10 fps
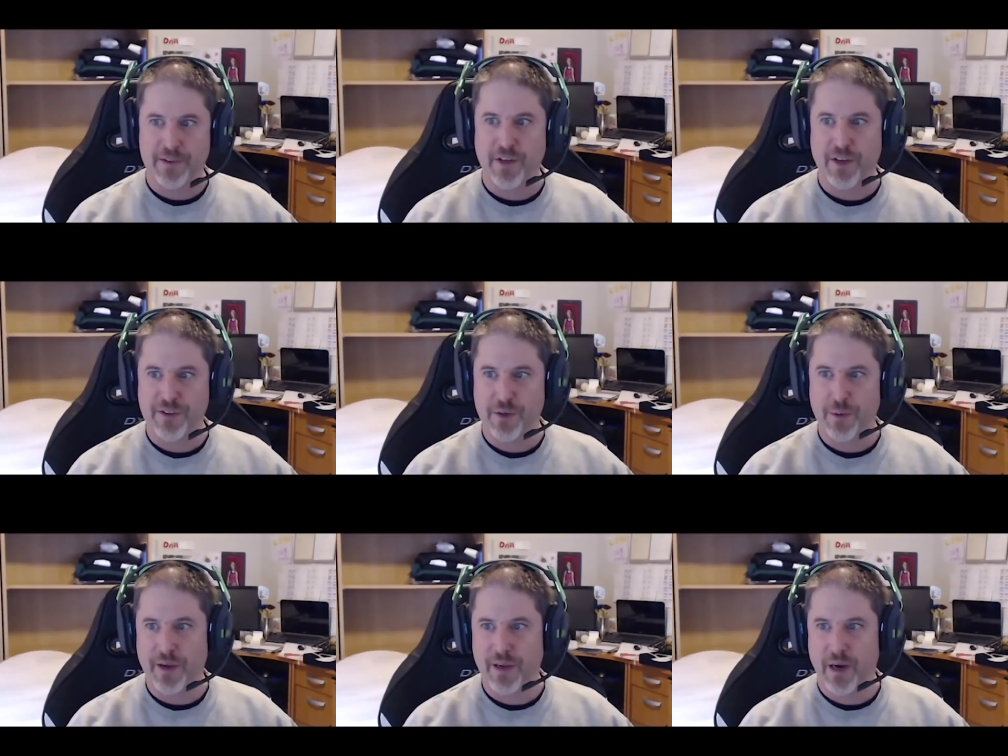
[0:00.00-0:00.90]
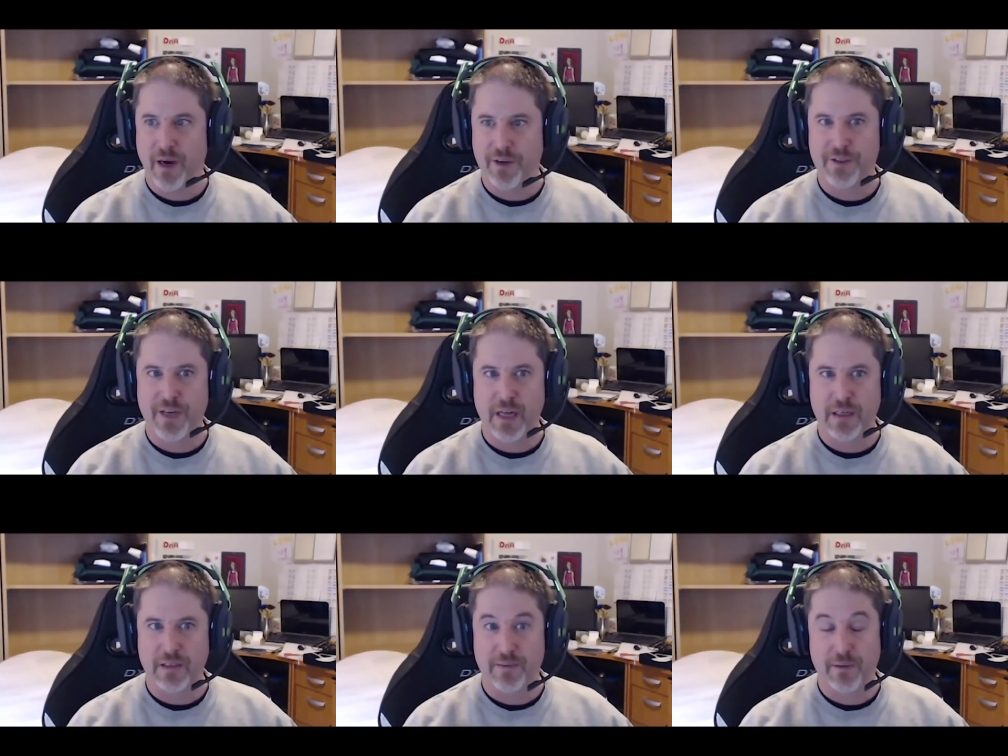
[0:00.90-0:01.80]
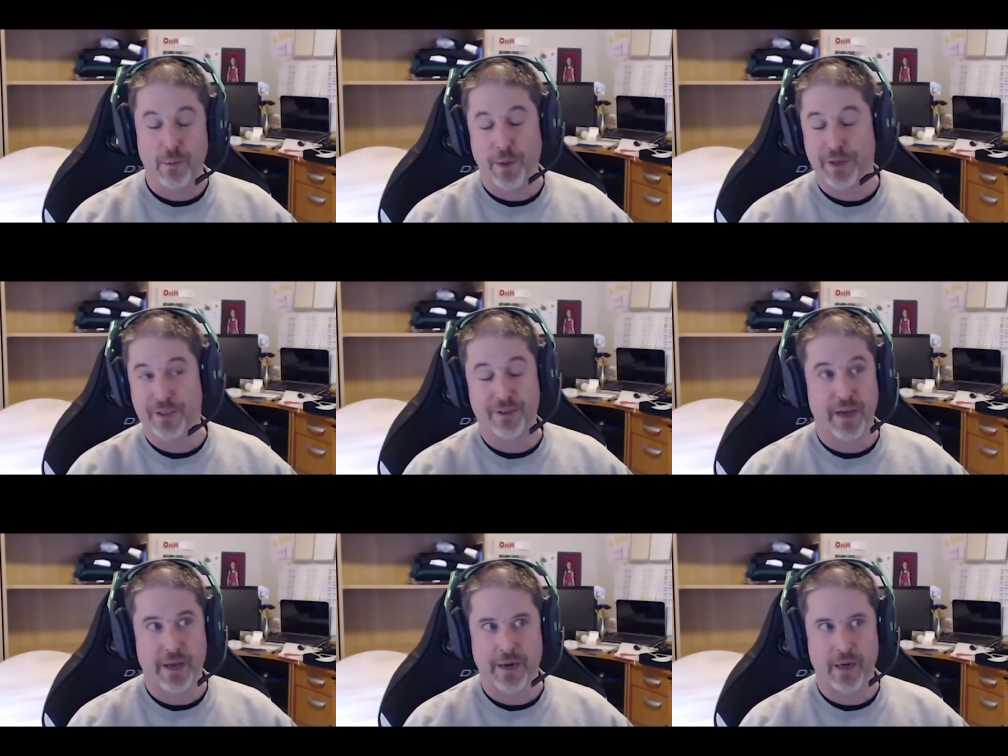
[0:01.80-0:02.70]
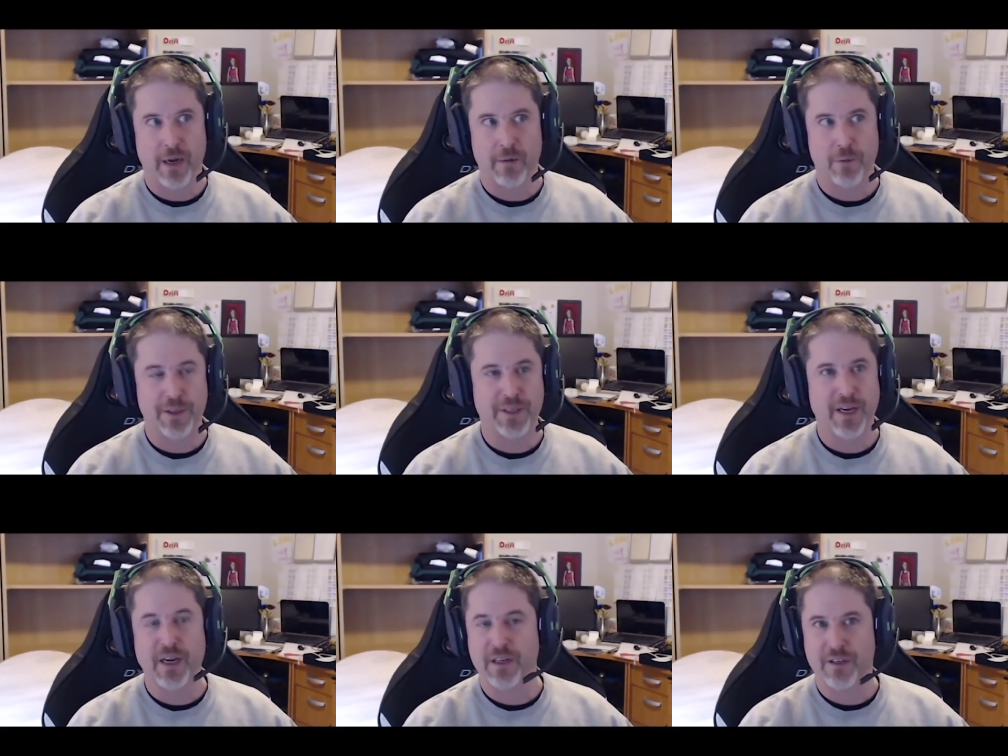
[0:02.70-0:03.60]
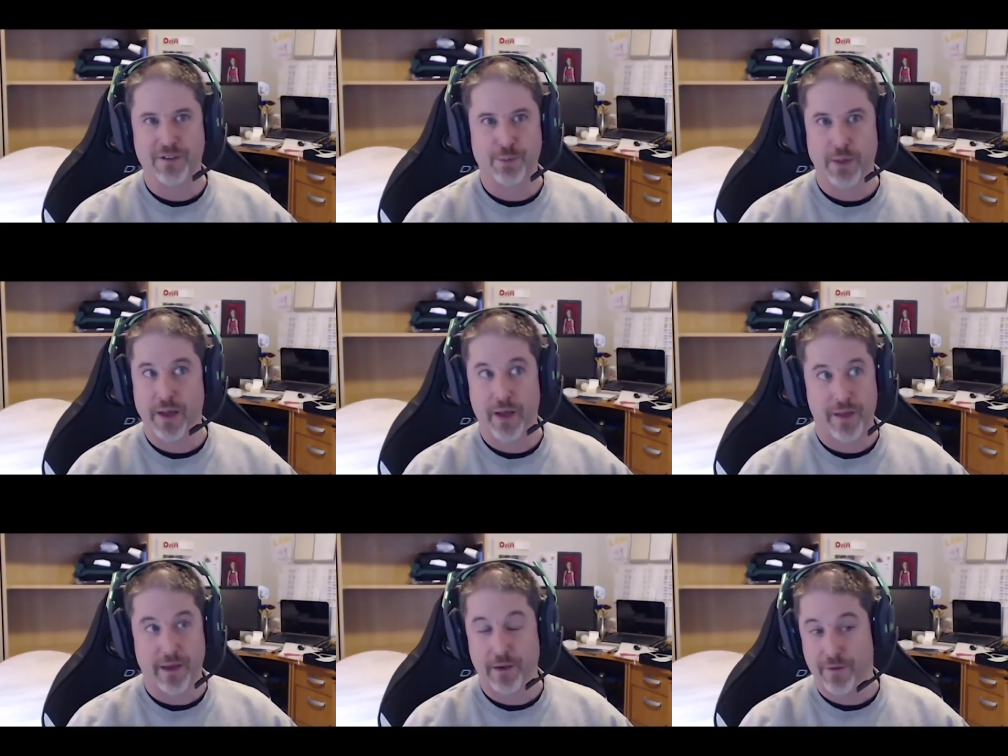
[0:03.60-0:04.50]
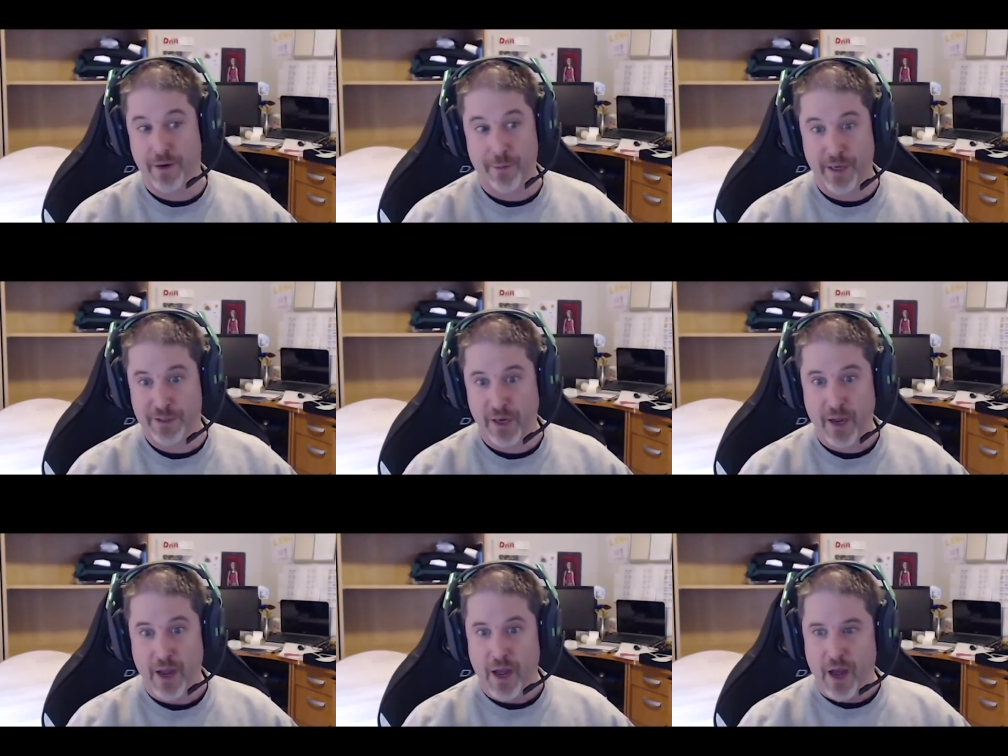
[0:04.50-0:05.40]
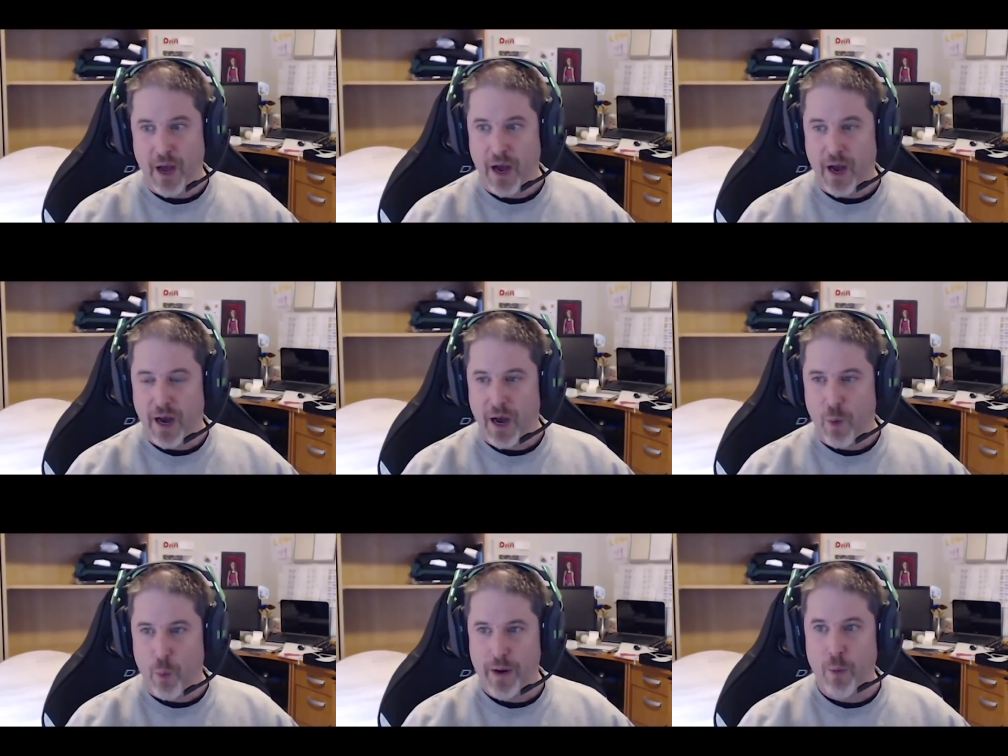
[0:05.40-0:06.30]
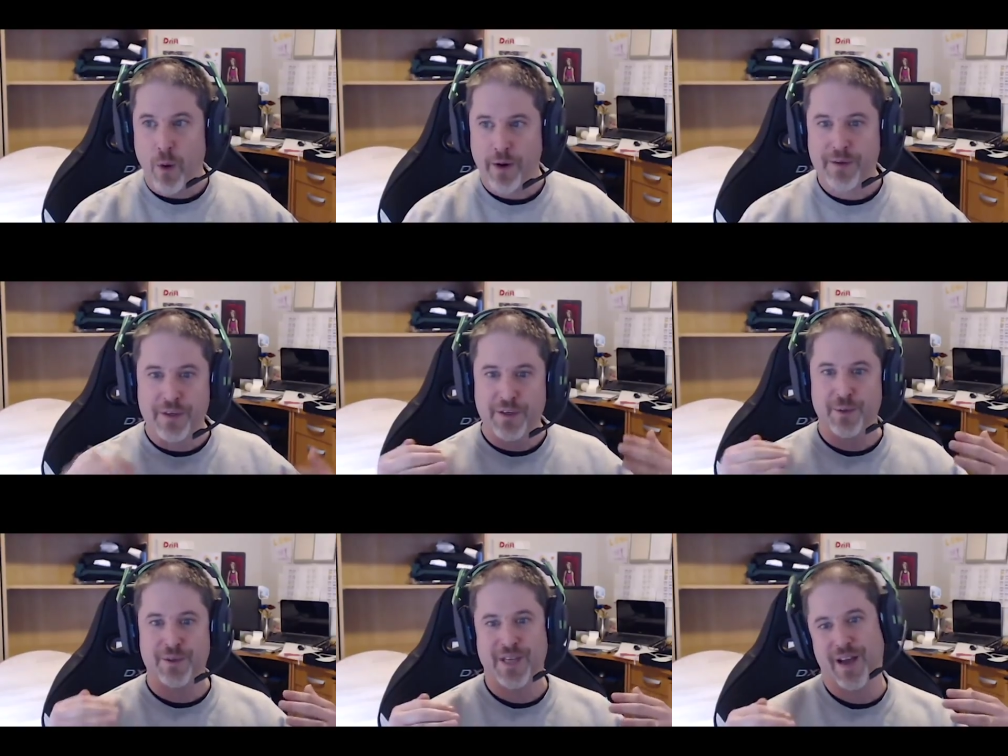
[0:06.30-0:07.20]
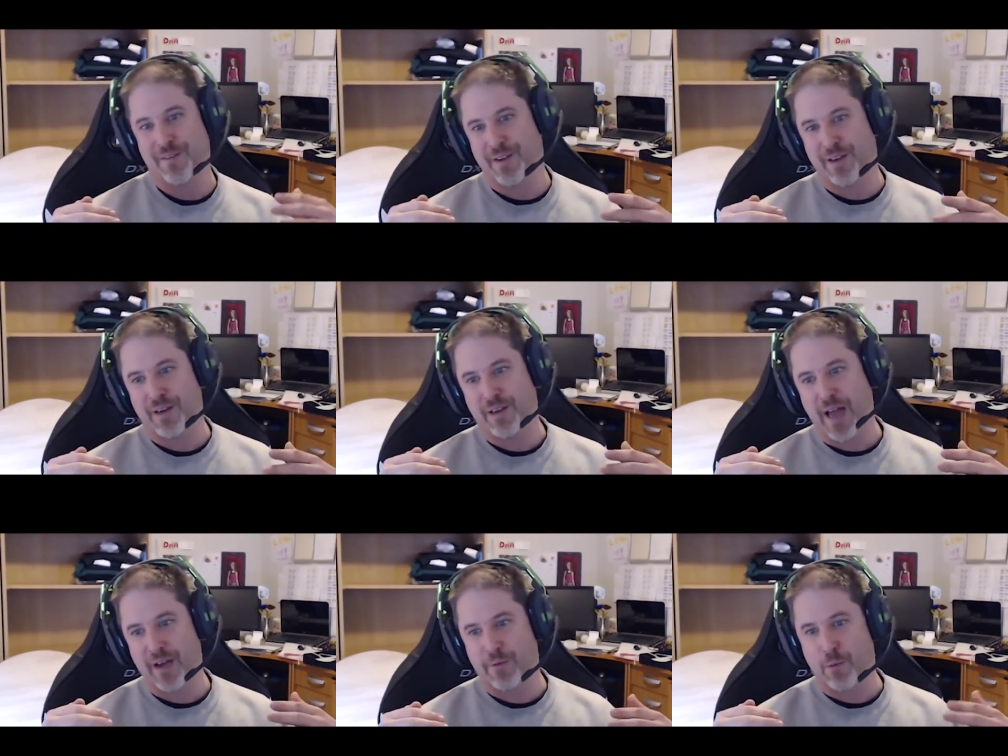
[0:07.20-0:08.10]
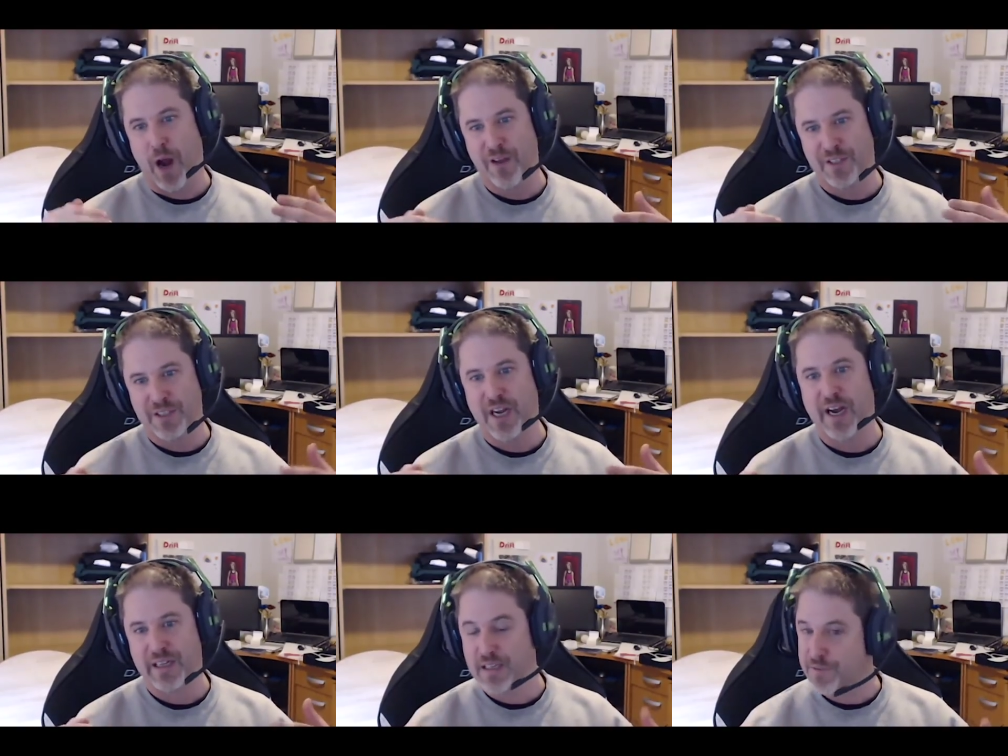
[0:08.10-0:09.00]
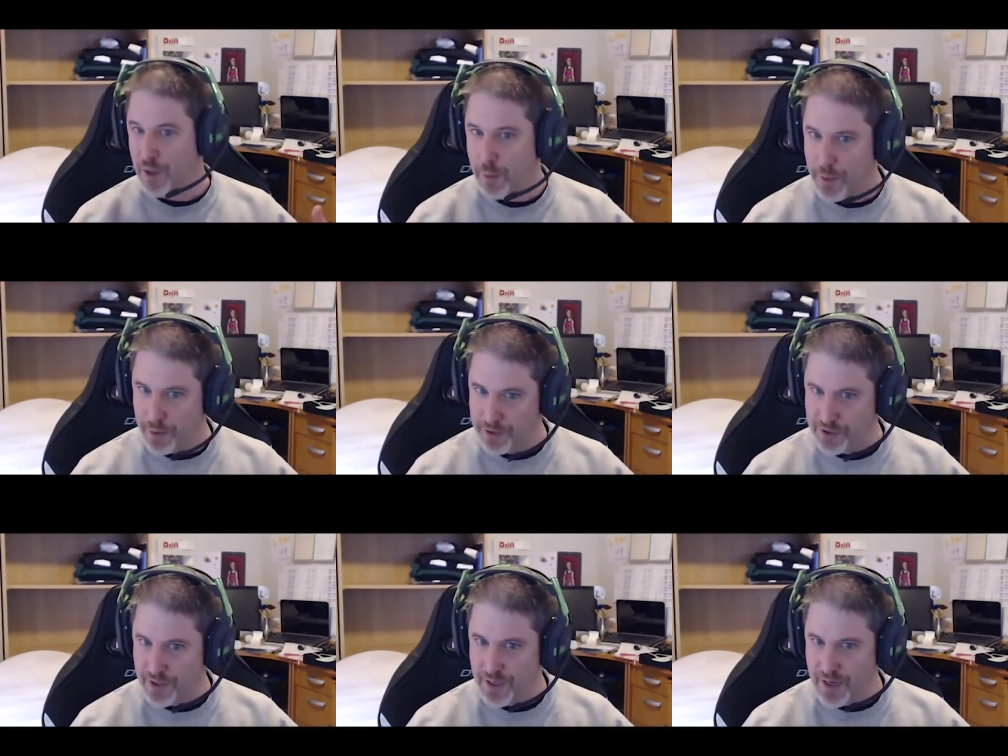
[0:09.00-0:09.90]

there's also a hundred dollar level, which is getting ridiculous play. Thank you very much. Uh, what I wanted to do was having have a rising tide lift all boats,